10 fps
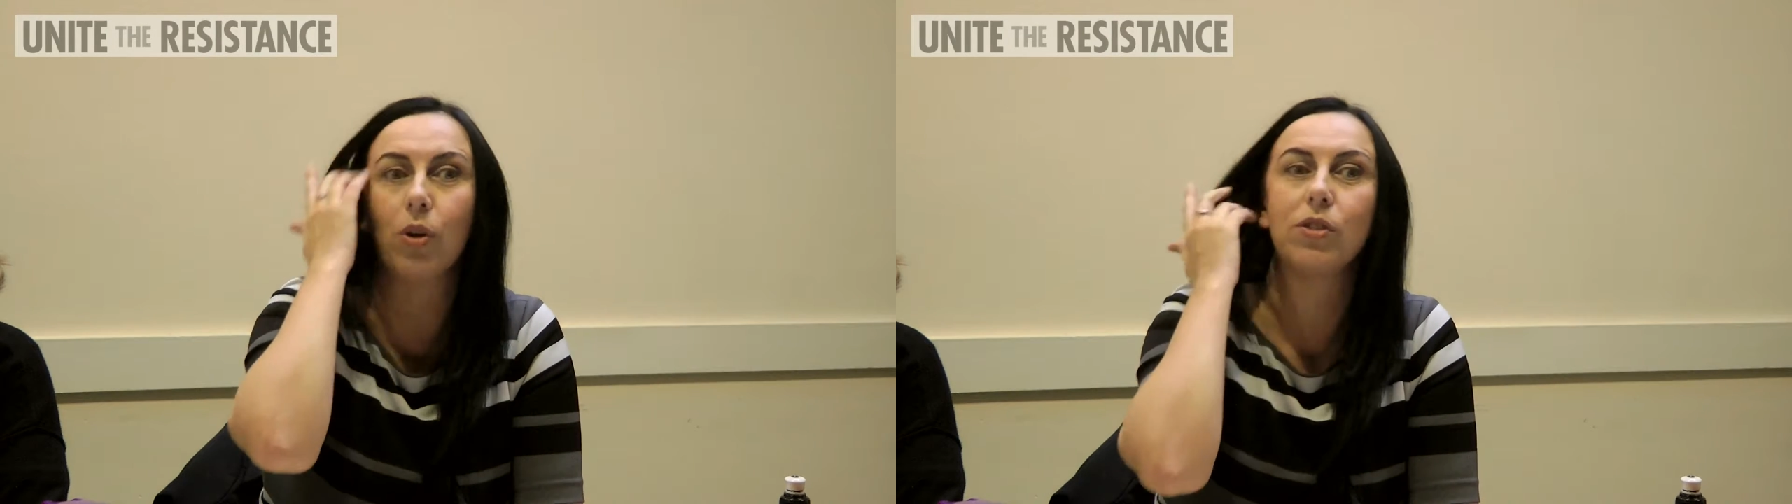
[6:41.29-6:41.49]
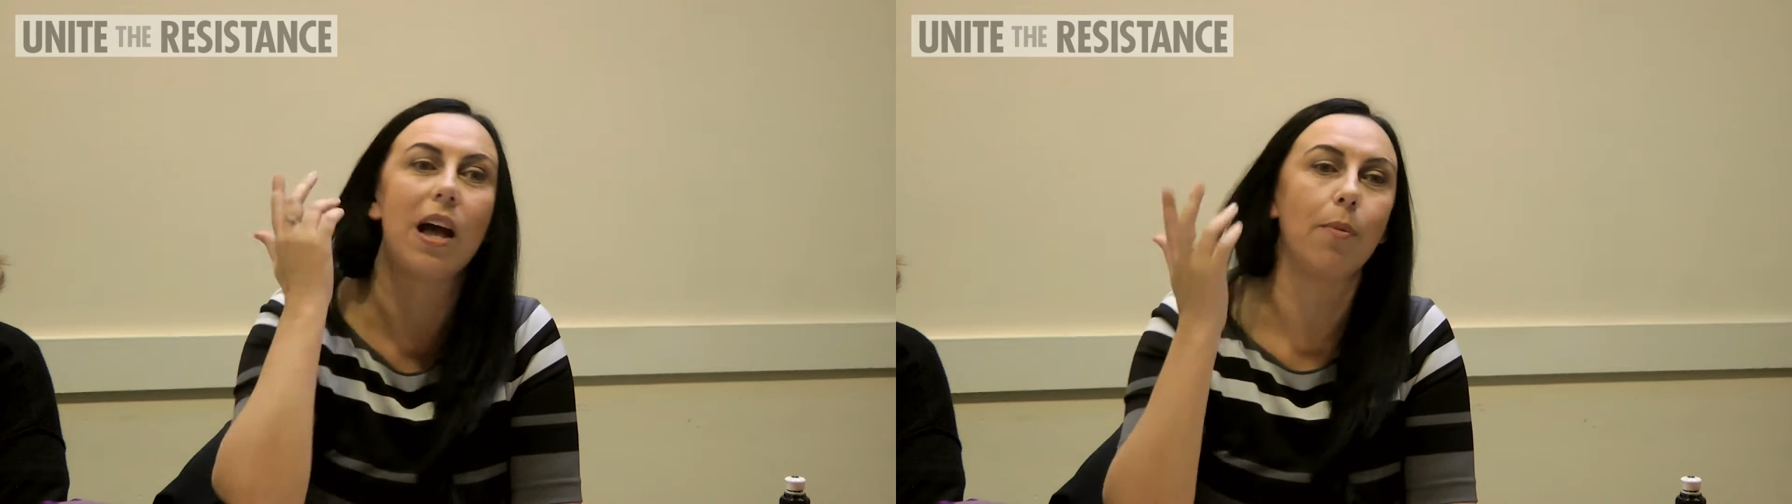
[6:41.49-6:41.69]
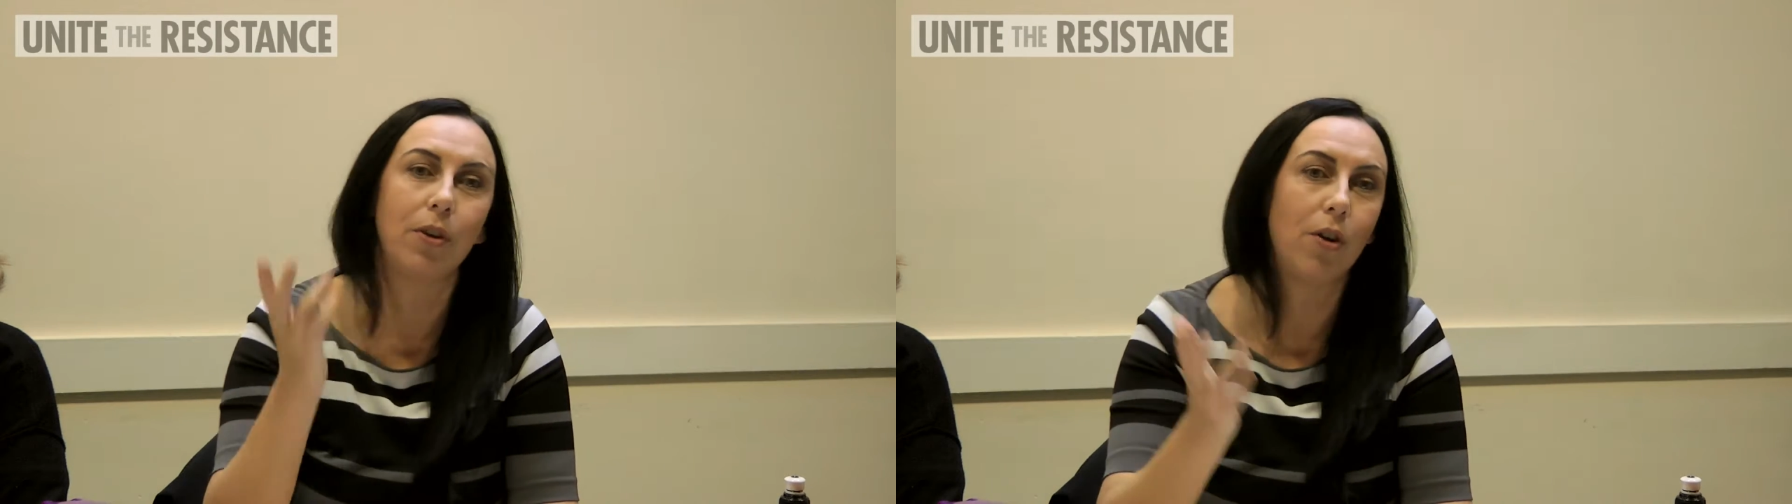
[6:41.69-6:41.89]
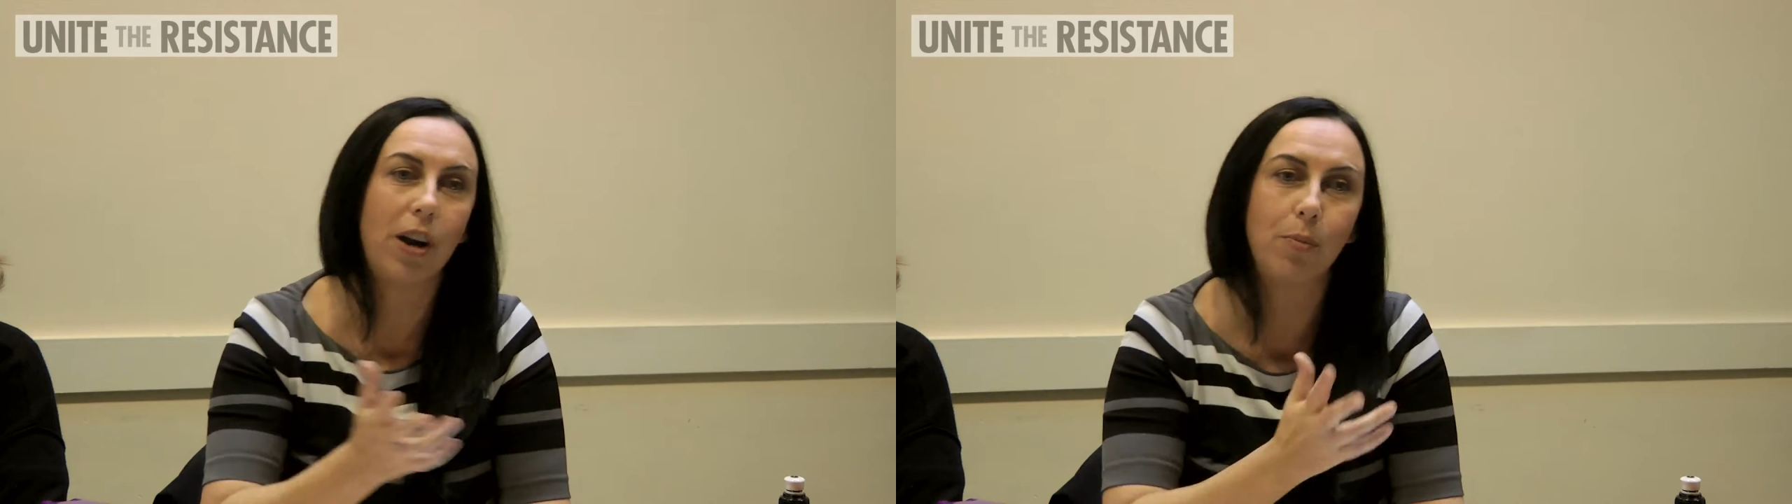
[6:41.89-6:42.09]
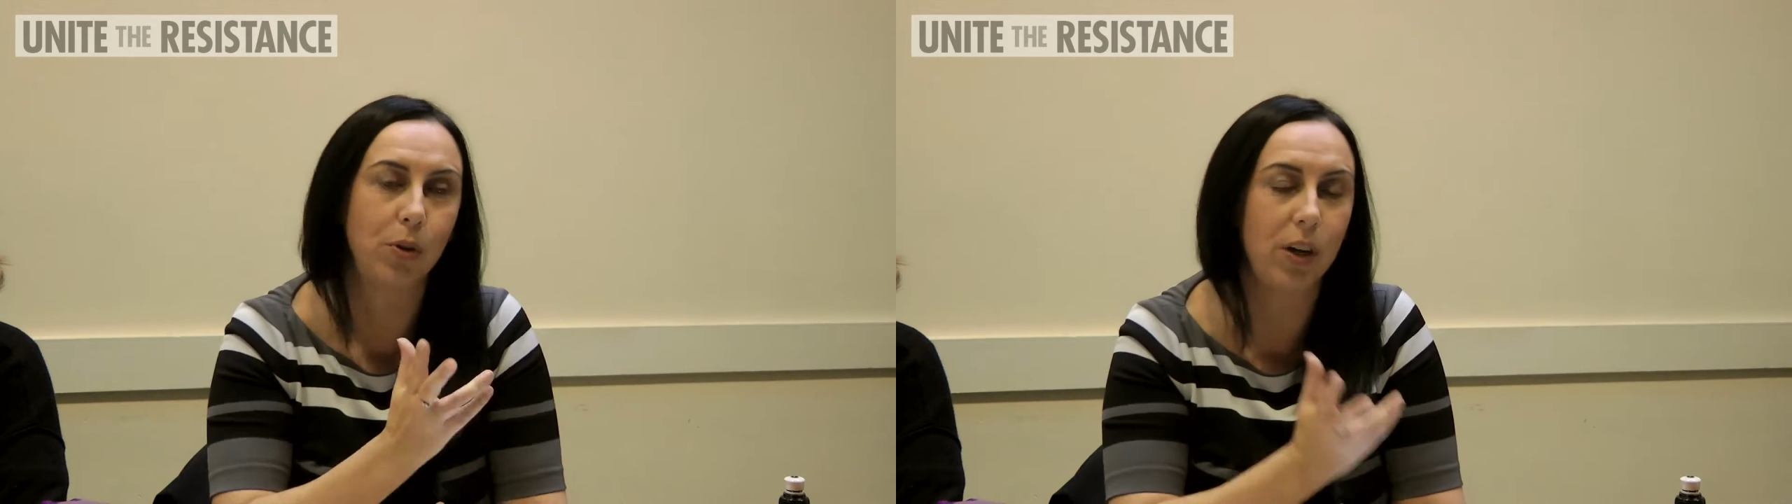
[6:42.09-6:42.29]
what's happening.
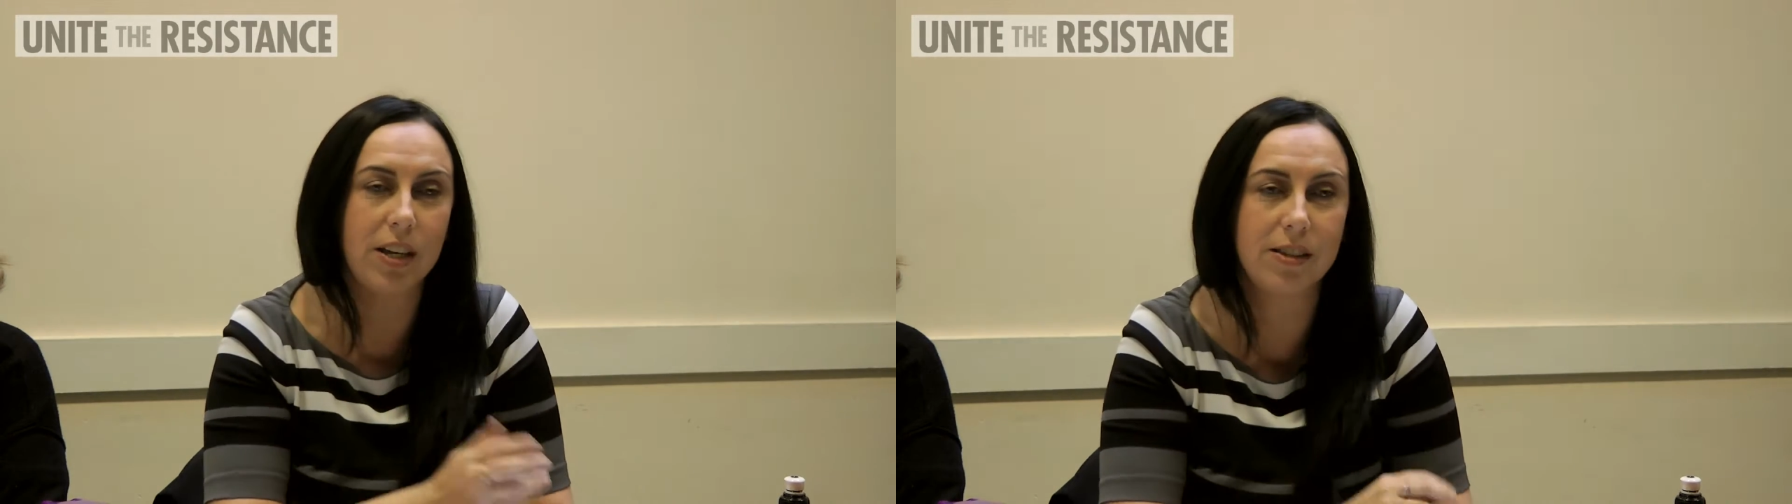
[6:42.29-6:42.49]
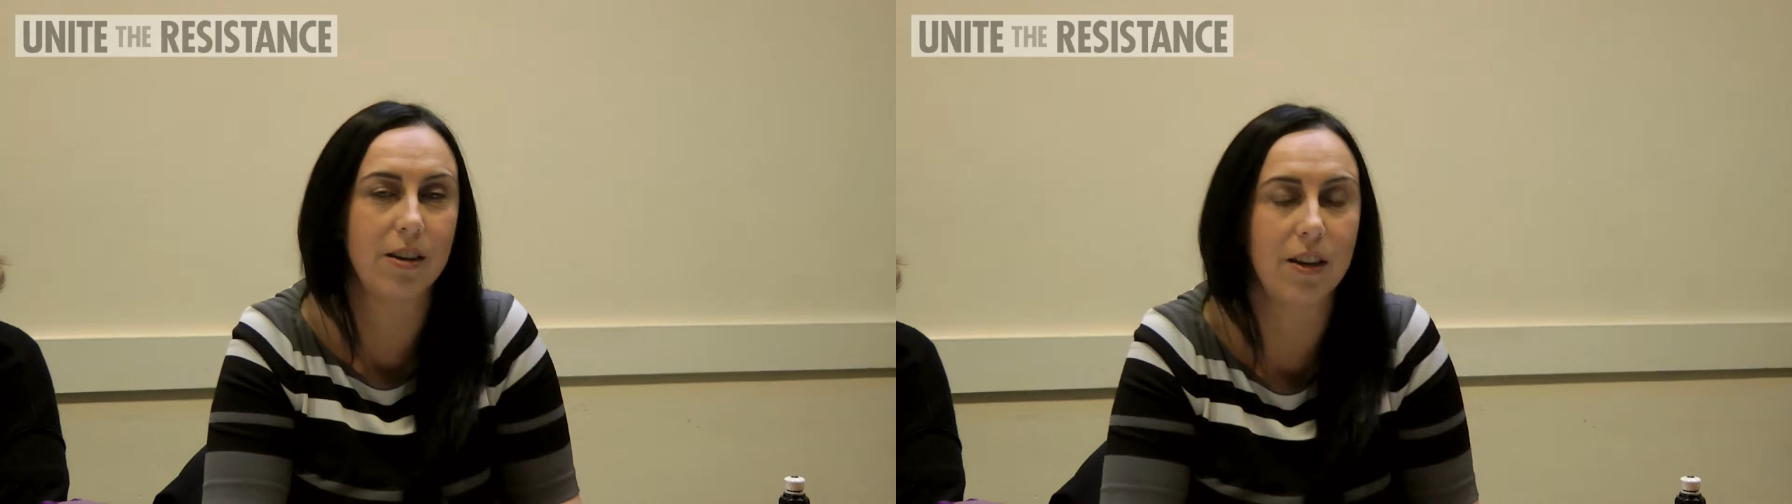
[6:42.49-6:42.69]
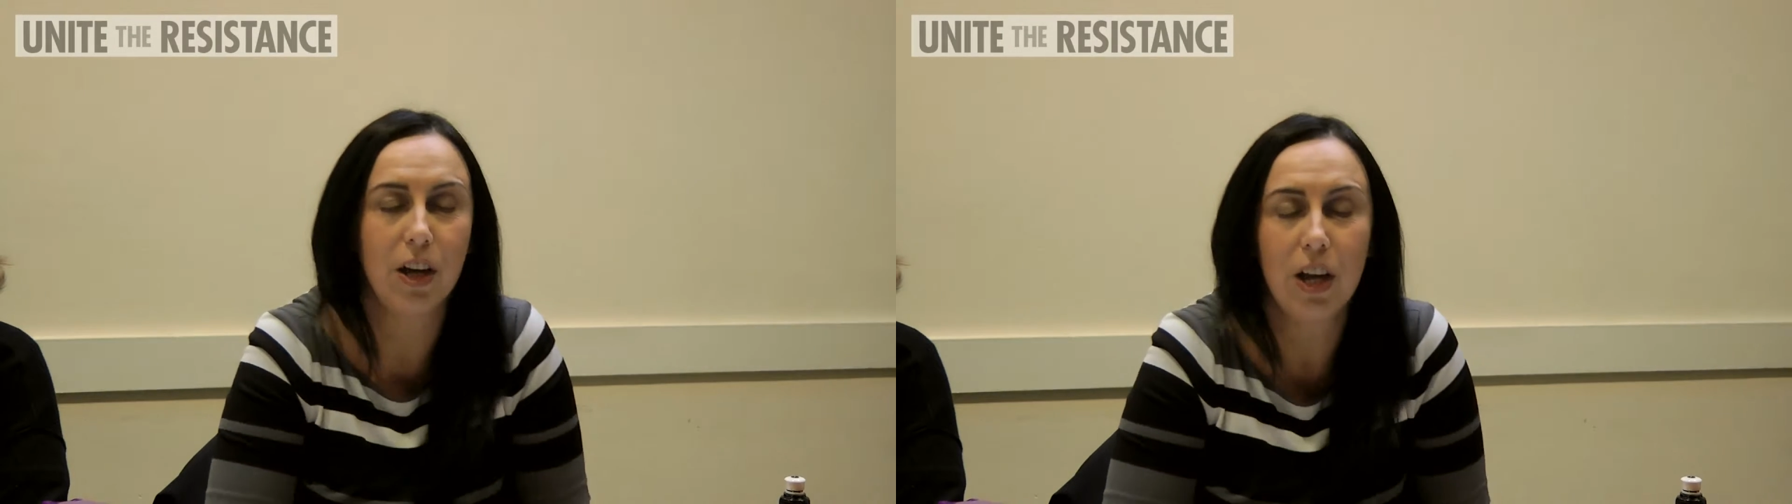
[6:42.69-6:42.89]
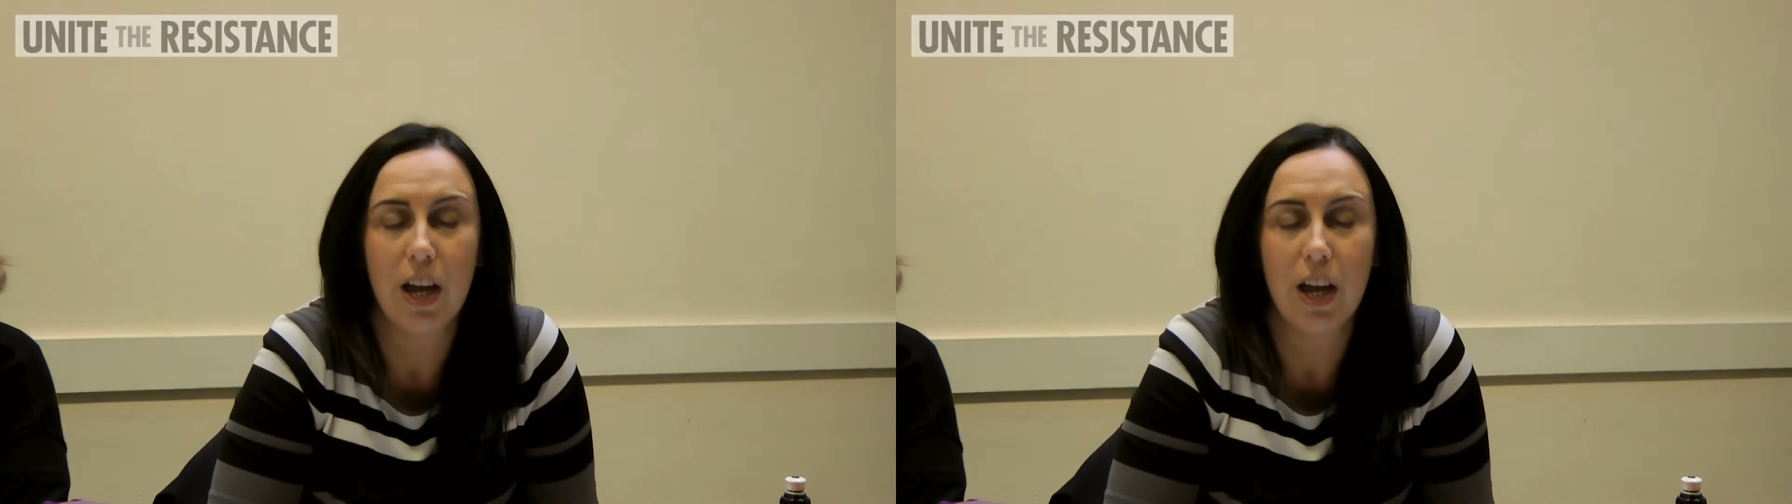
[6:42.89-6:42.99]
Our employers are